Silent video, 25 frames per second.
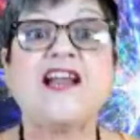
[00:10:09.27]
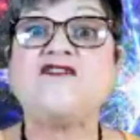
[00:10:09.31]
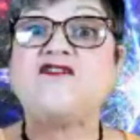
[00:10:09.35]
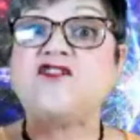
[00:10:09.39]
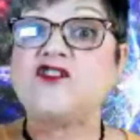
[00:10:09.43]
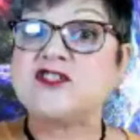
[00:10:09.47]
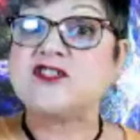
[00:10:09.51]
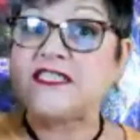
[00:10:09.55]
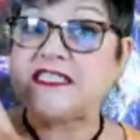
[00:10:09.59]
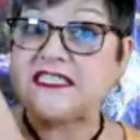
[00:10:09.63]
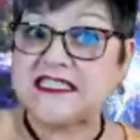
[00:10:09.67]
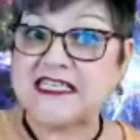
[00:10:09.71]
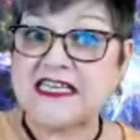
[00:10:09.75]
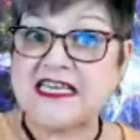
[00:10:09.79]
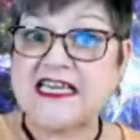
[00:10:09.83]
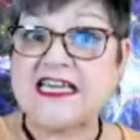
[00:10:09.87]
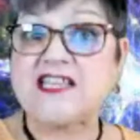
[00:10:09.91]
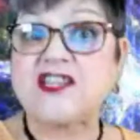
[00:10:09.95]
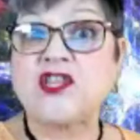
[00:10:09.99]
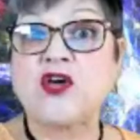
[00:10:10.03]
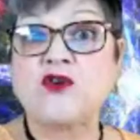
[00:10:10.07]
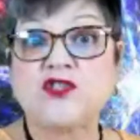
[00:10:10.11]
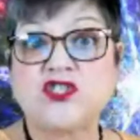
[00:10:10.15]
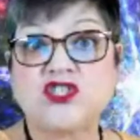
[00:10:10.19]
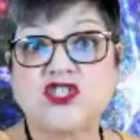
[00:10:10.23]
If you're seeing
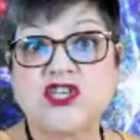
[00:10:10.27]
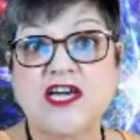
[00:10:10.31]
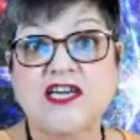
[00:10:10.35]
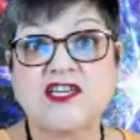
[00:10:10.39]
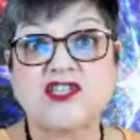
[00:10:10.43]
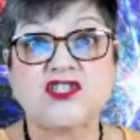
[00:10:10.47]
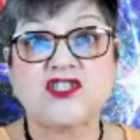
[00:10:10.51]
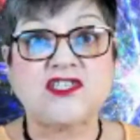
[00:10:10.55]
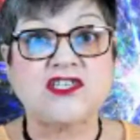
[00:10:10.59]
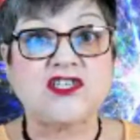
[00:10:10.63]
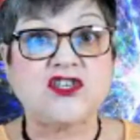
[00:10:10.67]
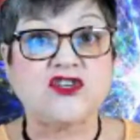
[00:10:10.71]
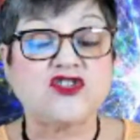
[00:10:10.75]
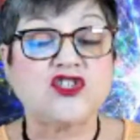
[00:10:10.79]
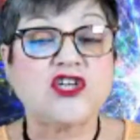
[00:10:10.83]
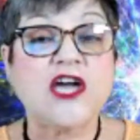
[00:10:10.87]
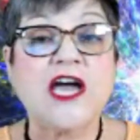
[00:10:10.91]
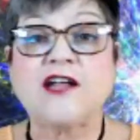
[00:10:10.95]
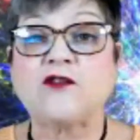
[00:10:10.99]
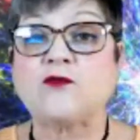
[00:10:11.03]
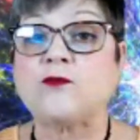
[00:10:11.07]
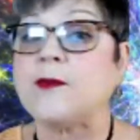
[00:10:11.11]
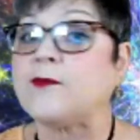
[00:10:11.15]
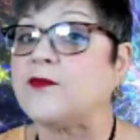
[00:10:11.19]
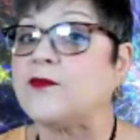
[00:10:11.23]
those changes in your
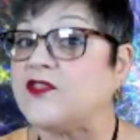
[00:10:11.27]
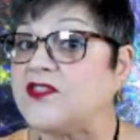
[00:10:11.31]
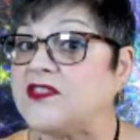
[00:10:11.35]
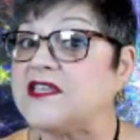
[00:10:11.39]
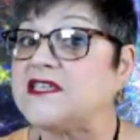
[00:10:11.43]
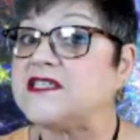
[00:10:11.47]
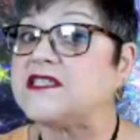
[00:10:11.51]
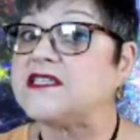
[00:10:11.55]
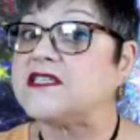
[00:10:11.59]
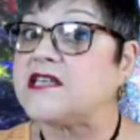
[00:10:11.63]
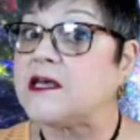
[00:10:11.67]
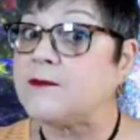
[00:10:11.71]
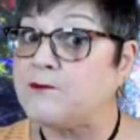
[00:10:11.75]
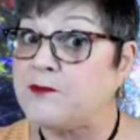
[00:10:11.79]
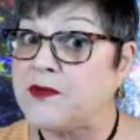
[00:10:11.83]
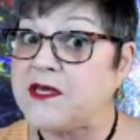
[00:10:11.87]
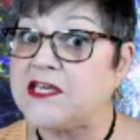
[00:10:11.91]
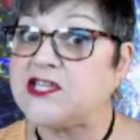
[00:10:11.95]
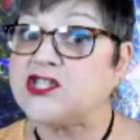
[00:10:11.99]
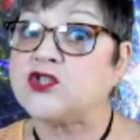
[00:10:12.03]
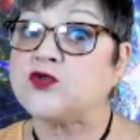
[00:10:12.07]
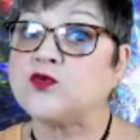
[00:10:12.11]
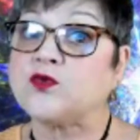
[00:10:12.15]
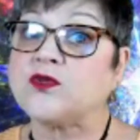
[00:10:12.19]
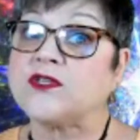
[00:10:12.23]
child, remember, this is
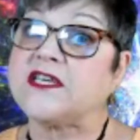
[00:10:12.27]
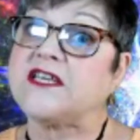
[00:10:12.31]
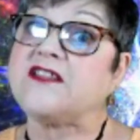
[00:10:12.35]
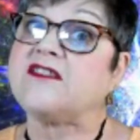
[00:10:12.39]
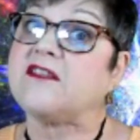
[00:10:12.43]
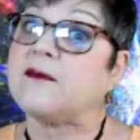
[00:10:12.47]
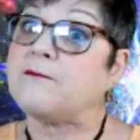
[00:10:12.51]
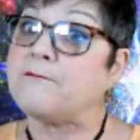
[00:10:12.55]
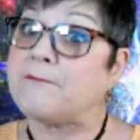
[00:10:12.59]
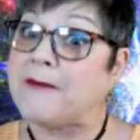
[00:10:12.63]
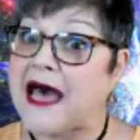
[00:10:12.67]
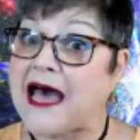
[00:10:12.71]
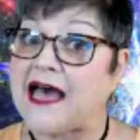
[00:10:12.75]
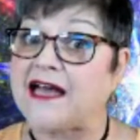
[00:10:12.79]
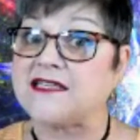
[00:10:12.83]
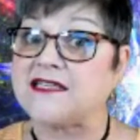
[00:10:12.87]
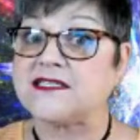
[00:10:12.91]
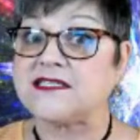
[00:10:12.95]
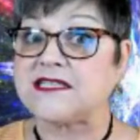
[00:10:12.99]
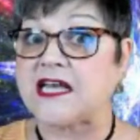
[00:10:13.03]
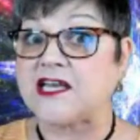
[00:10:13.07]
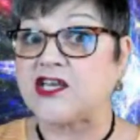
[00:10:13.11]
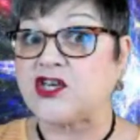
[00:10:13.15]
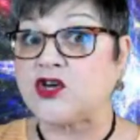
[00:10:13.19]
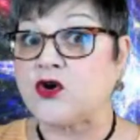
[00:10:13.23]
habitually the
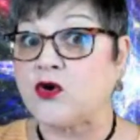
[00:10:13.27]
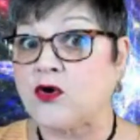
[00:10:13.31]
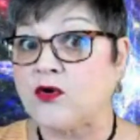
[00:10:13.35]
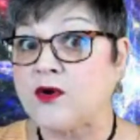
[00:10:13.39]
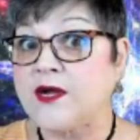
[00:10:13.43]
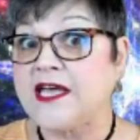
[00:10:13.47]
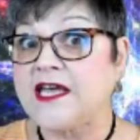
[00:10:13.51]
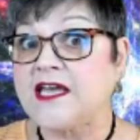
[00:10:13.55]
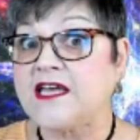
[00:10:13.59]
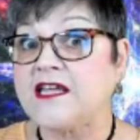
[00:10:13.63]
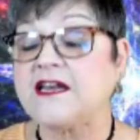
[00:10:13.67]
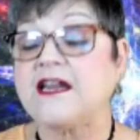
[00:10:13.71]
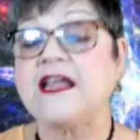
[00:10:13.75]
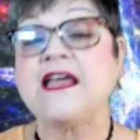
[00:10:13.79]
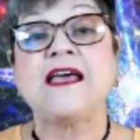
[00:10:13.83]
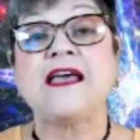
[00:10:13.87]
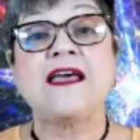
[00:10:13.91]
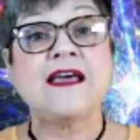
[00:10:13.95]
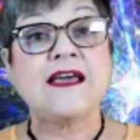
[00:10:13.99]
mindset you're in,